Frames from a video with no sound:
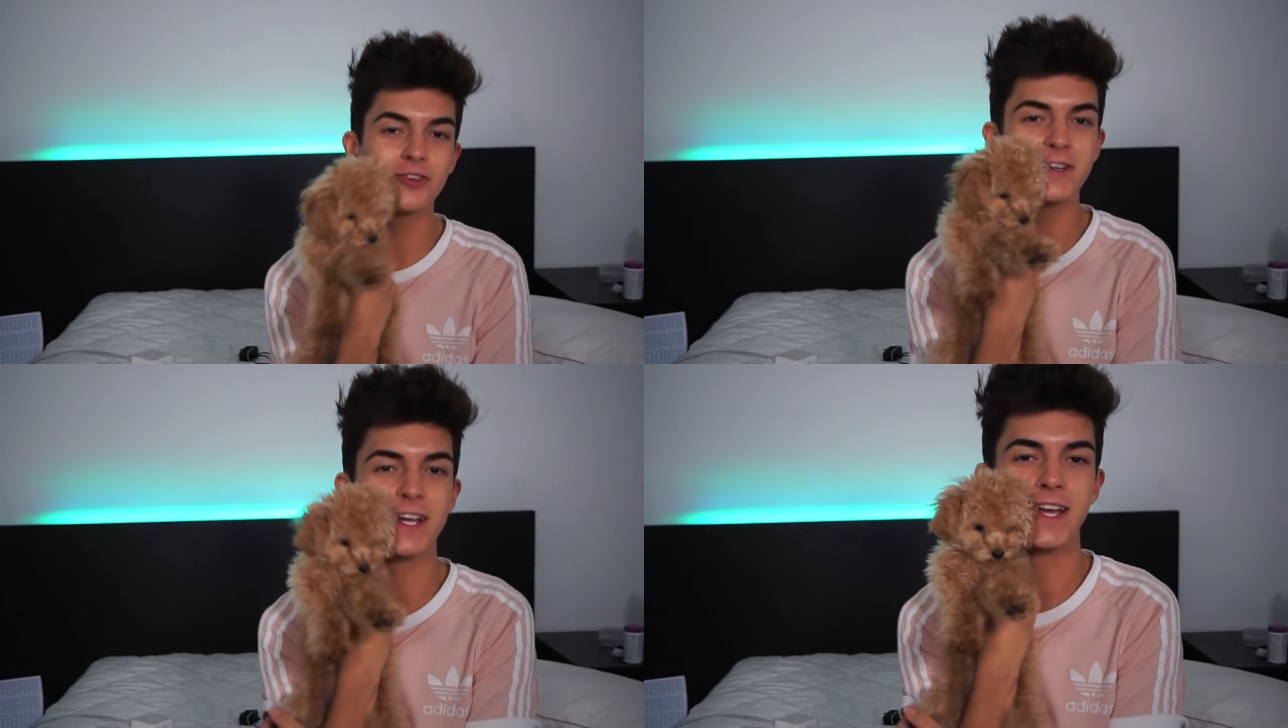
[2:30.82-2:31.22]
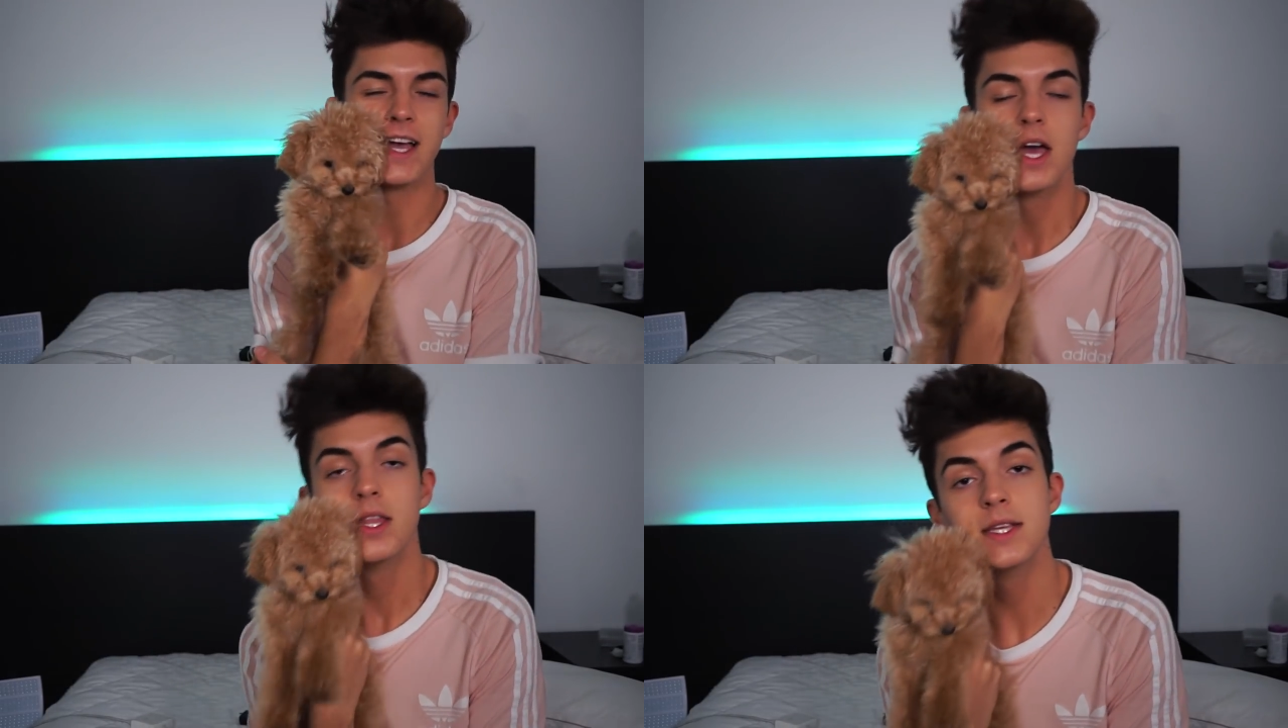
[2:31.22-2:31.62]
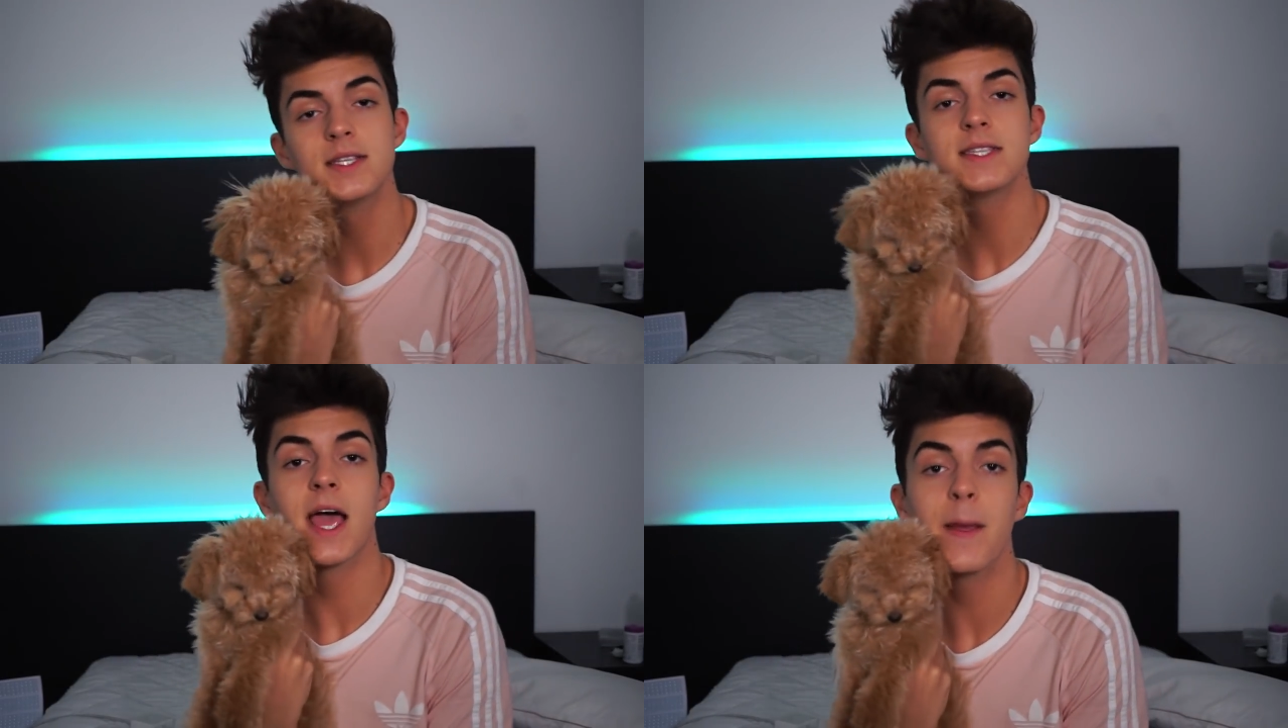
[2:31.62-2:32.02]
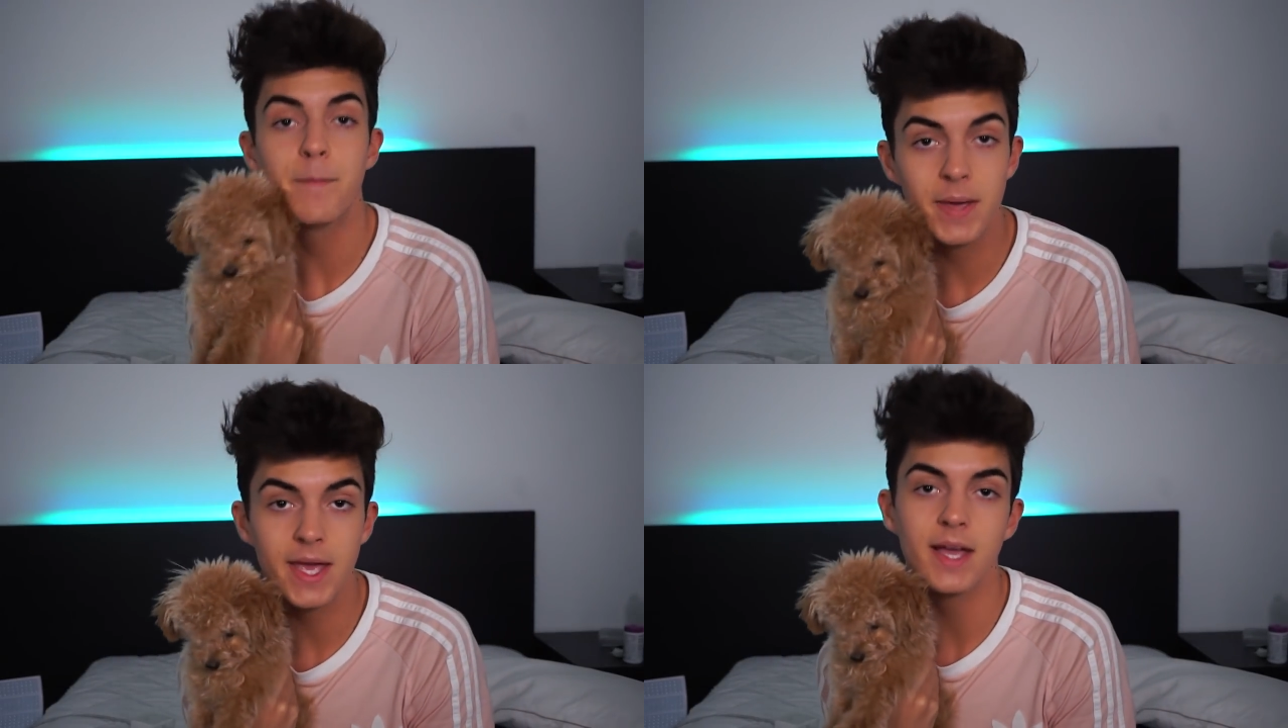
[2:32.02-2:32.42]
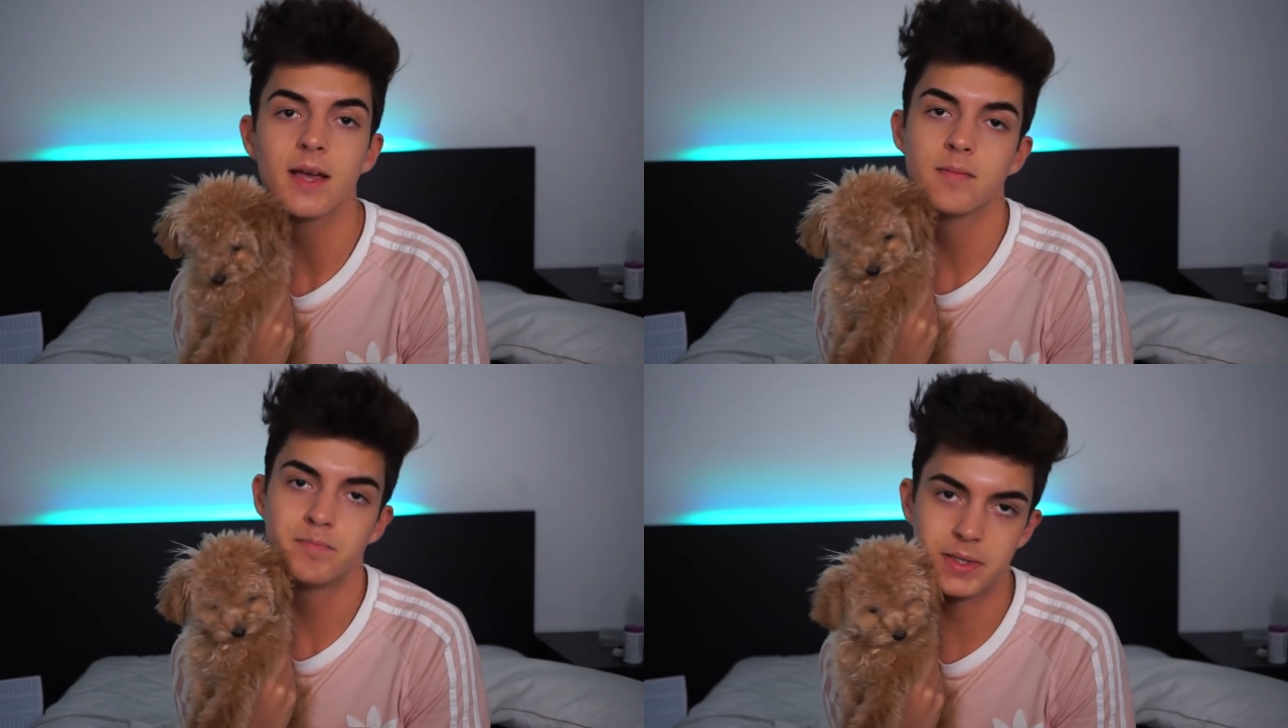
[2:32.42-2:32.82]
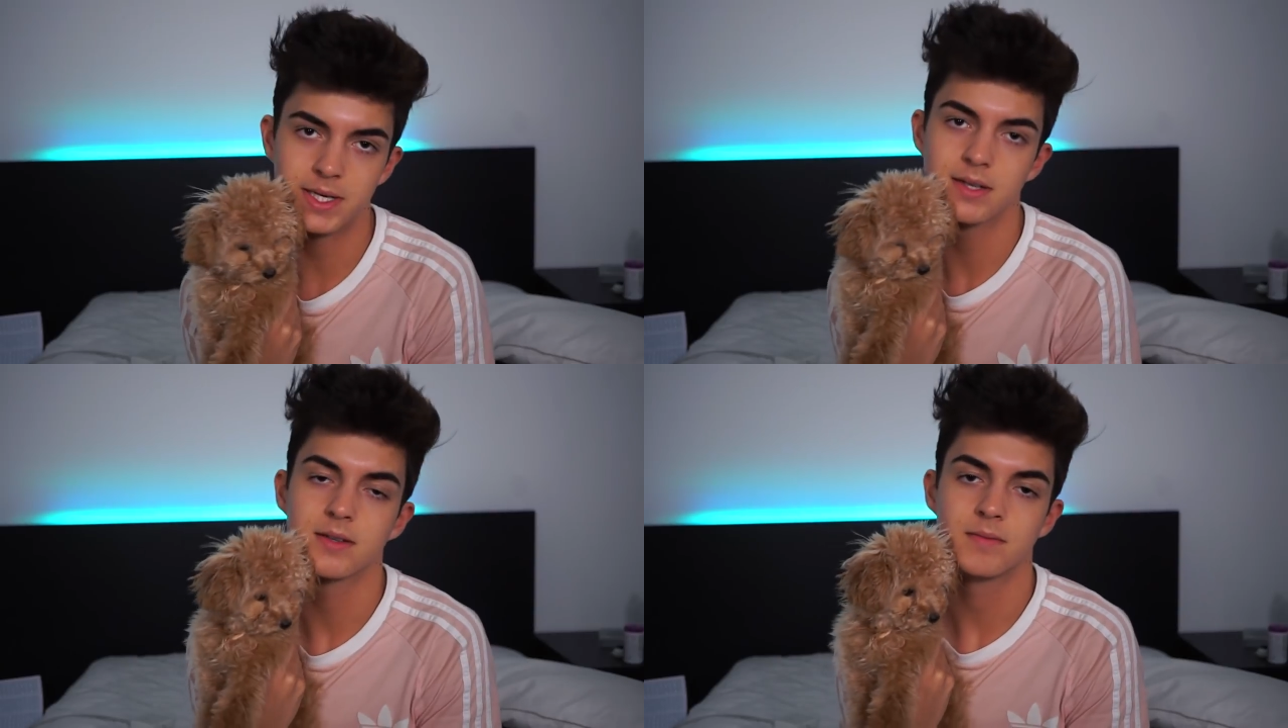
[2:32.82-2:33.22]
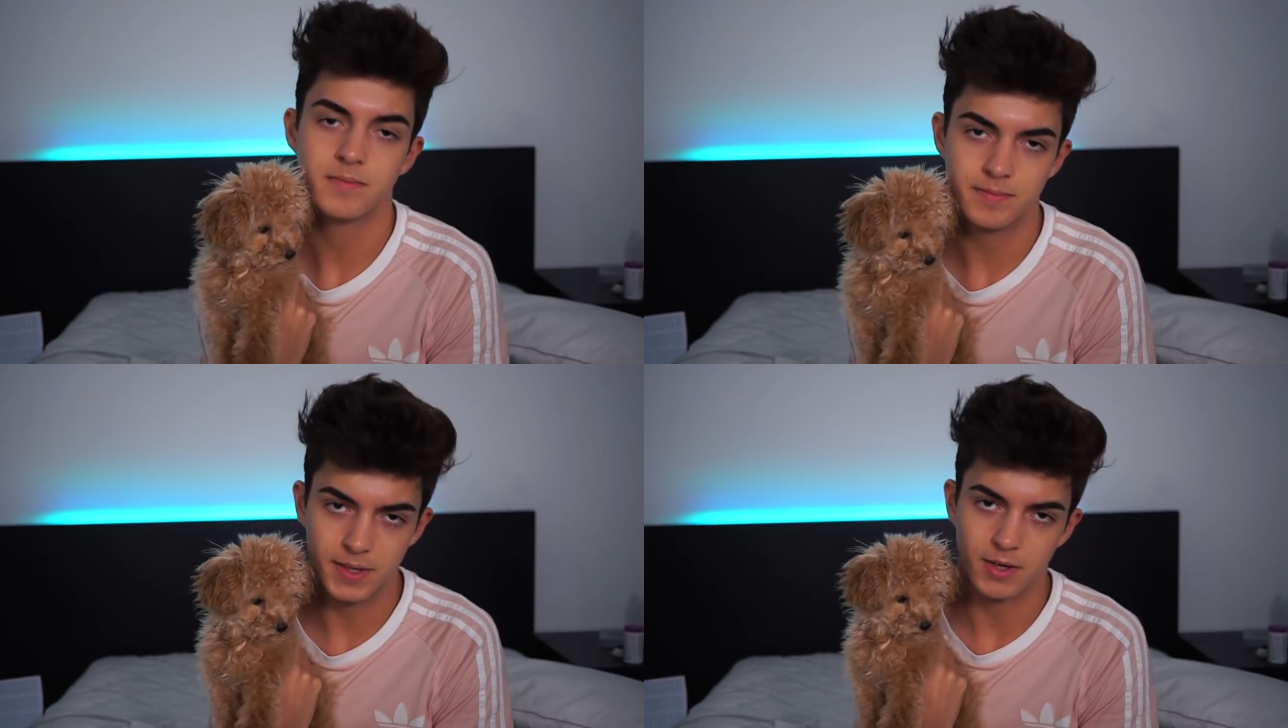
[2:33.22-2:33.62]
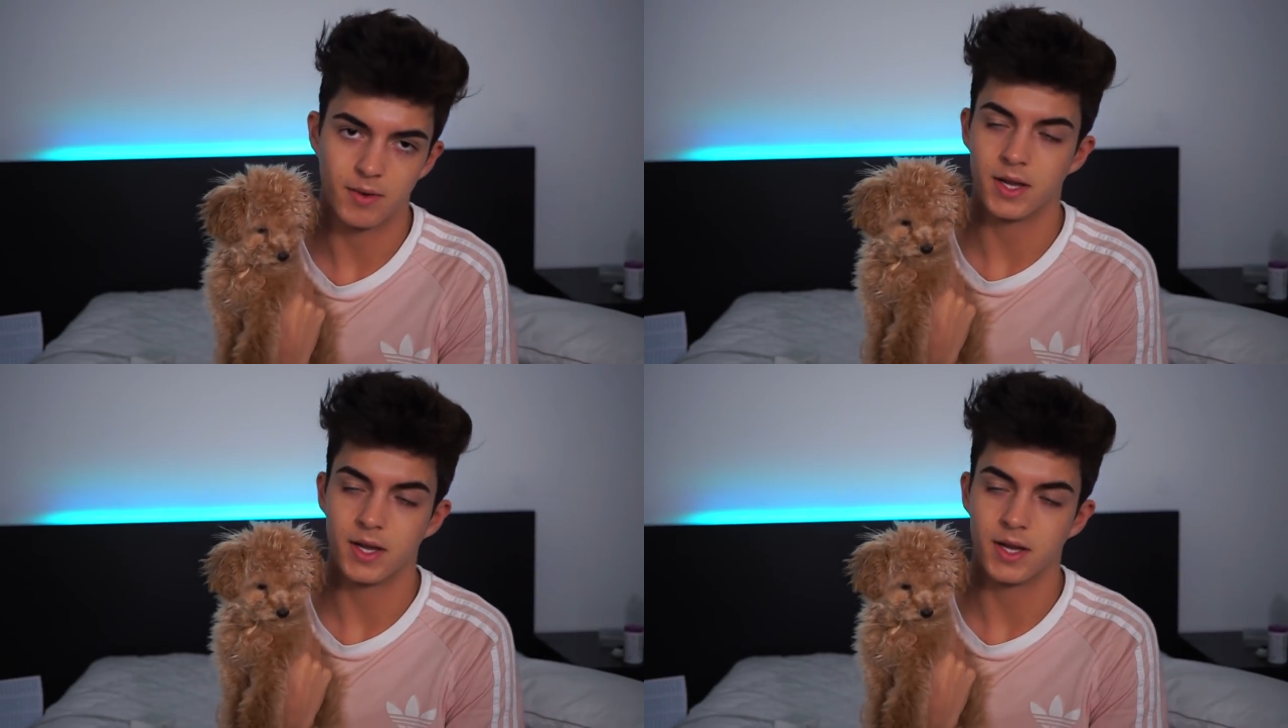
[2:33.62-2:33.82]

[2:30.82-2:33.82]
three, this is a big